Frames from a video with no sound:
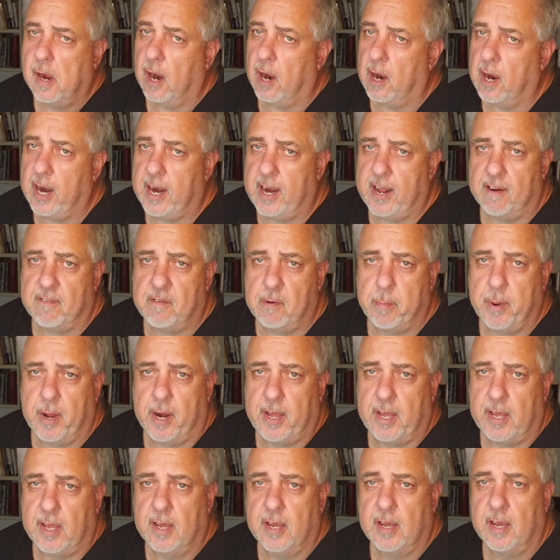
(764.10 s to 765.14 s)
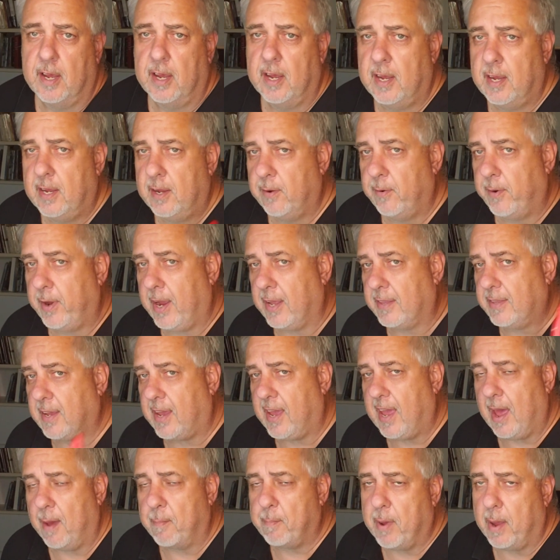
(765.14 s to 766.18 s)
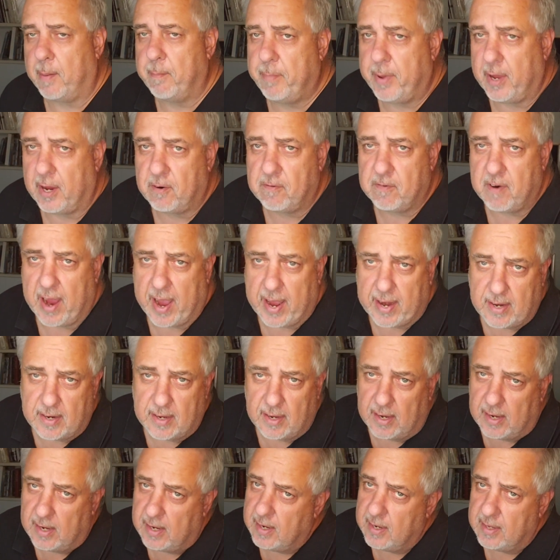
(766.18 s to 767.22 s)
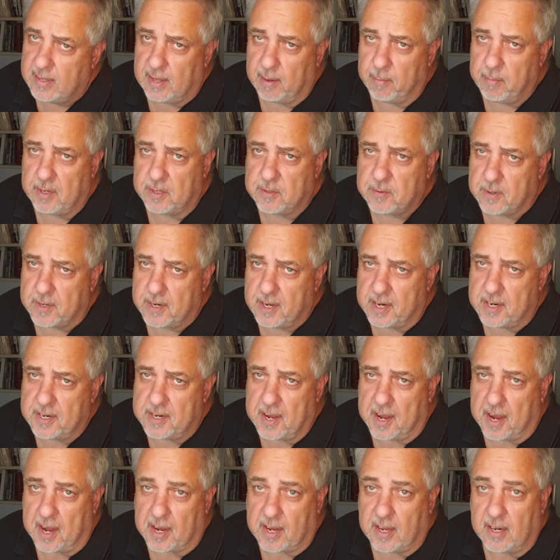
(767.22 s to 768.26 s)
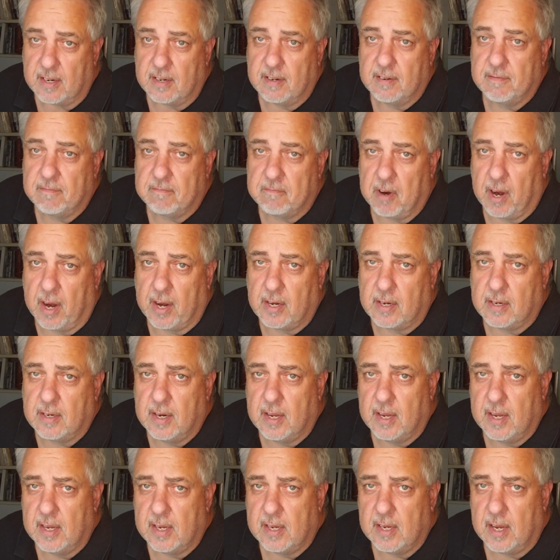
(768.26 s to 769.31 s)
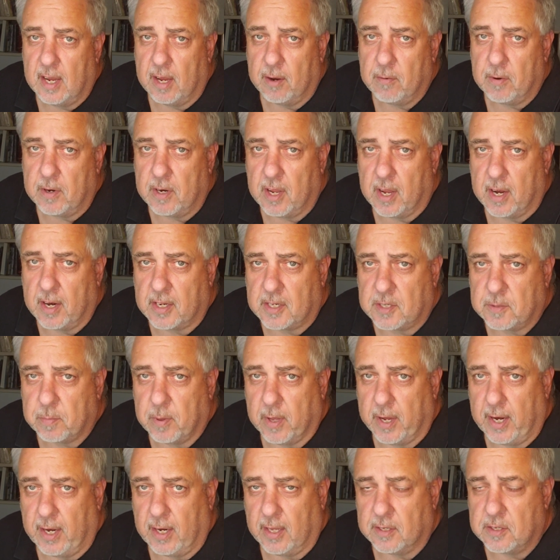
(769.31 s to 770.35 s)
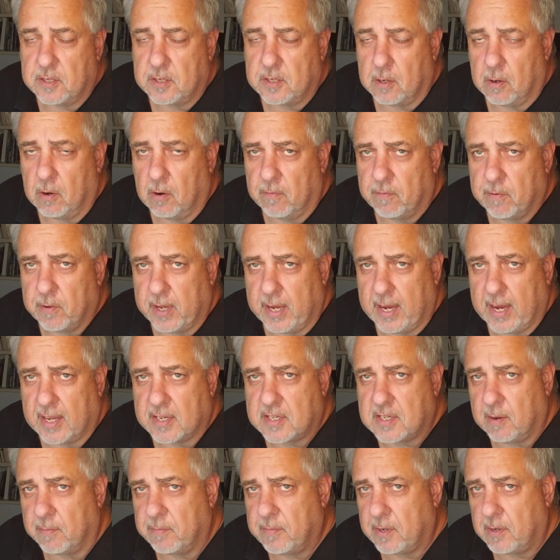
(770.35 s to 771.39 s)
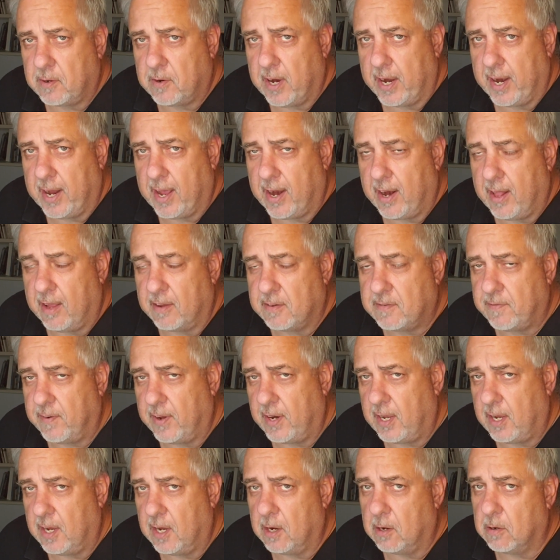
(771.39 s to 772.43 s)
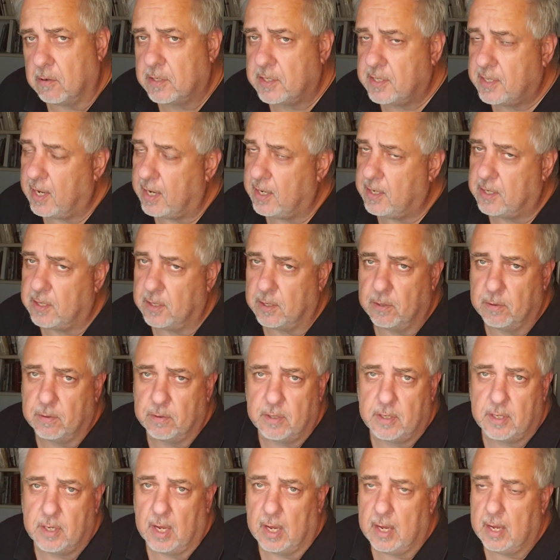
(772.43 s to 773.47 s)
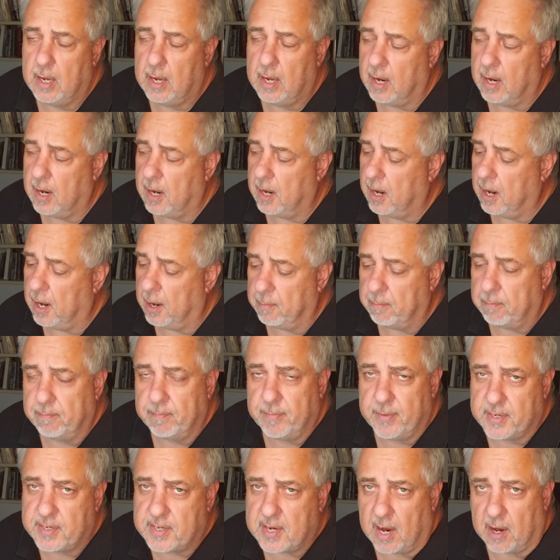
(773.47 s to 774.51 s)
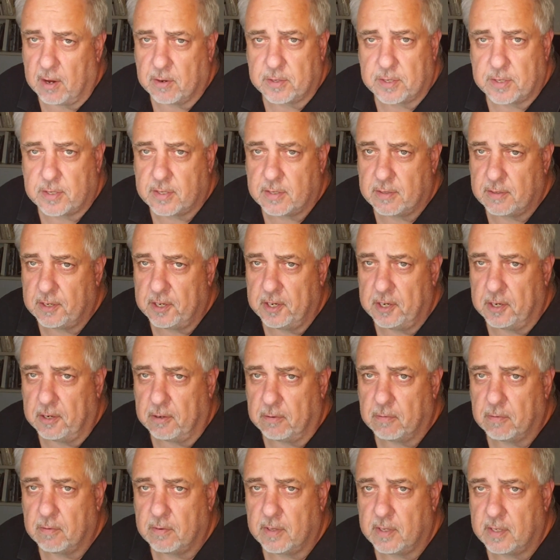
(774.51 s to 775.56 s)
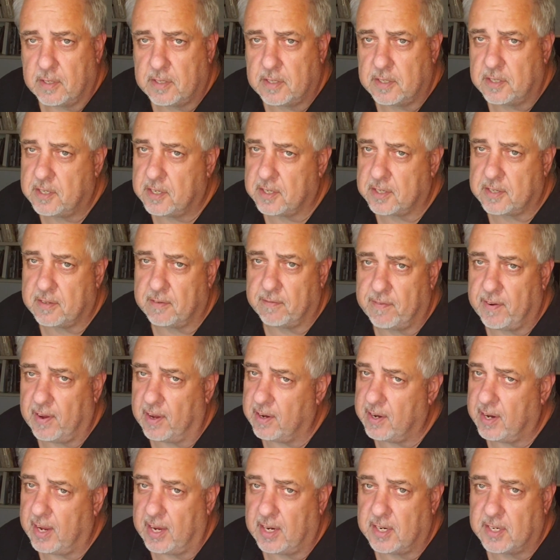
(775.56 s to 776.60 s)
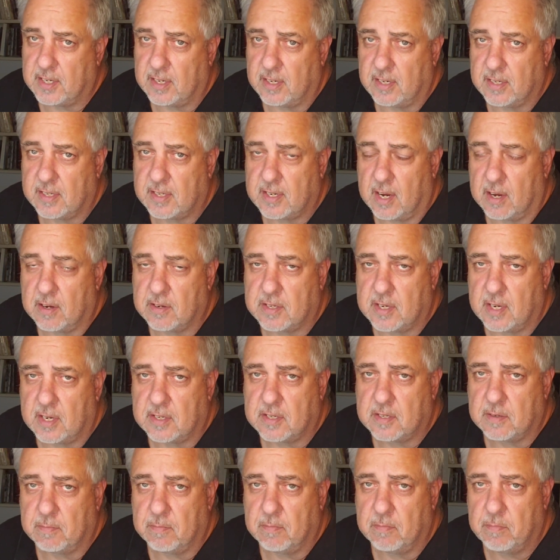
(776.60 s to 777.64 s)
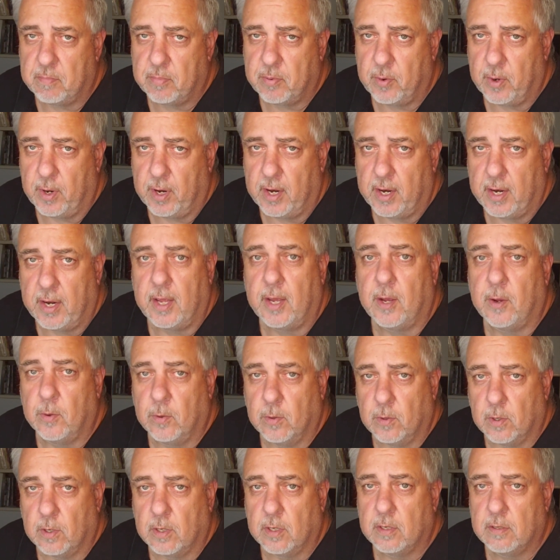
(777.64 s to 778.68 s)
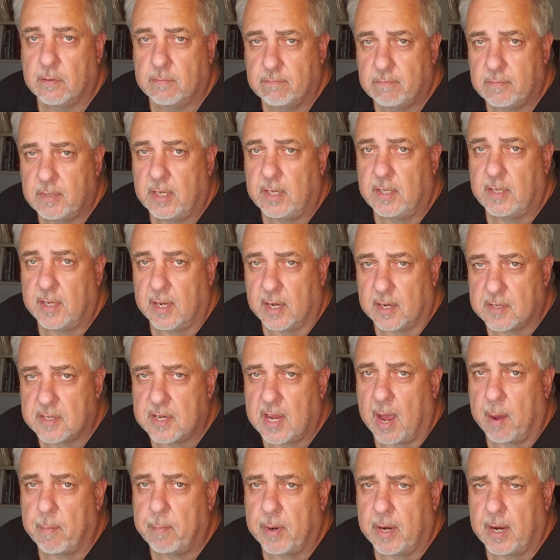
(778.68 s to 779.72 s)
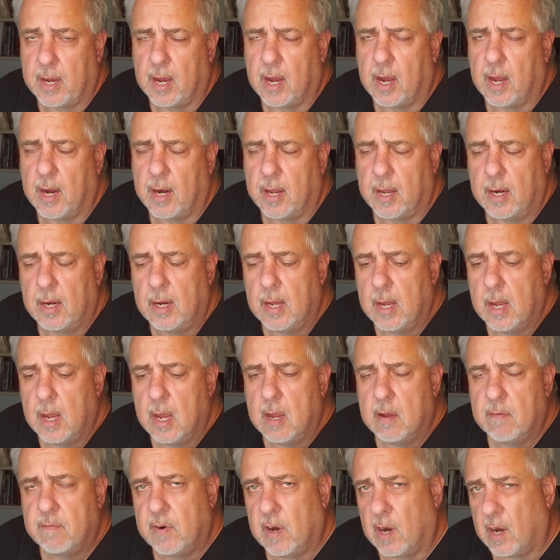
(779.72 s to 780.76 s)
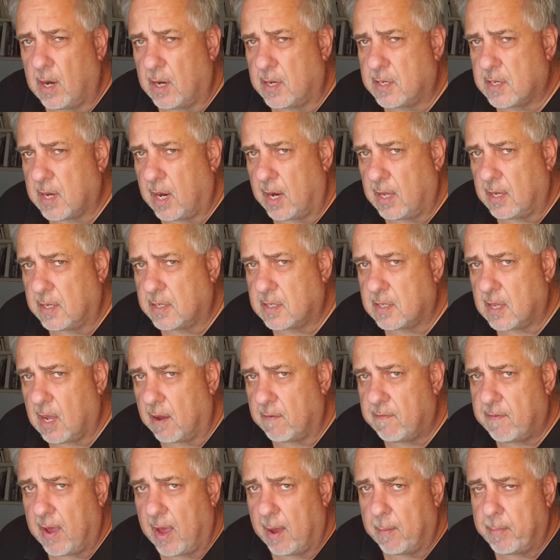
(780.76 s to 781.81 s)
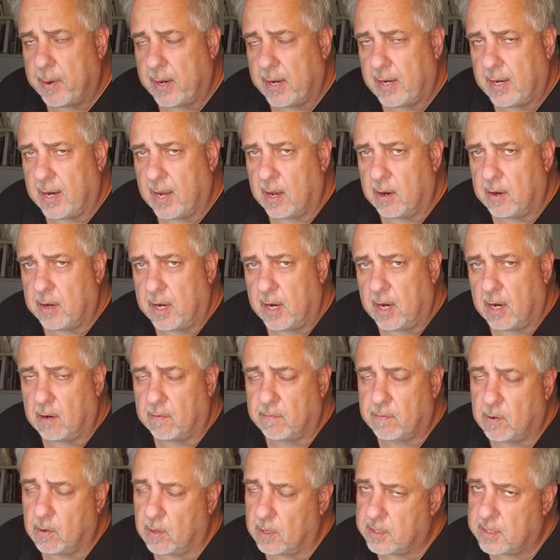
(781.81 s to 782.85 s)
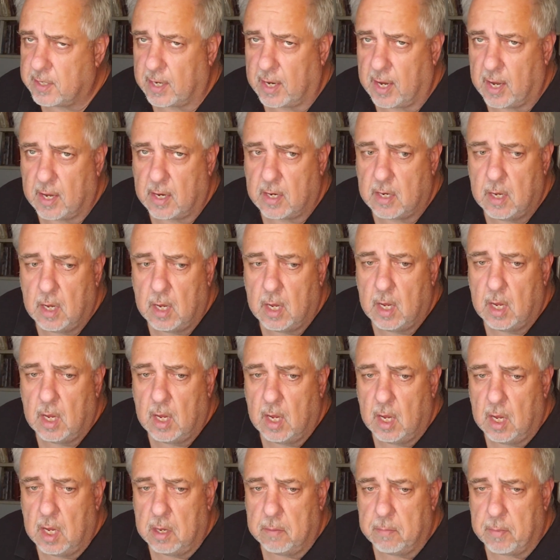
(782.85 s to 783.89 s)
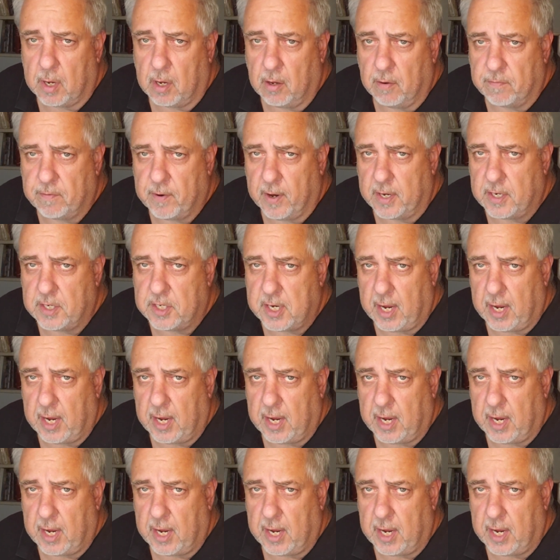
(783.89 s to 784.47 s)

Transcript: All right, everybody. Got the cap on Big Red. That means we're done talking, right? We're done explaining. So hopefully you got something great out of this video. Stay tuned. Um, this house, you know, this is just the foundation. This house has some pretty cool details happening on it. Very exciting stuff happening down there. Of course, I got my good friend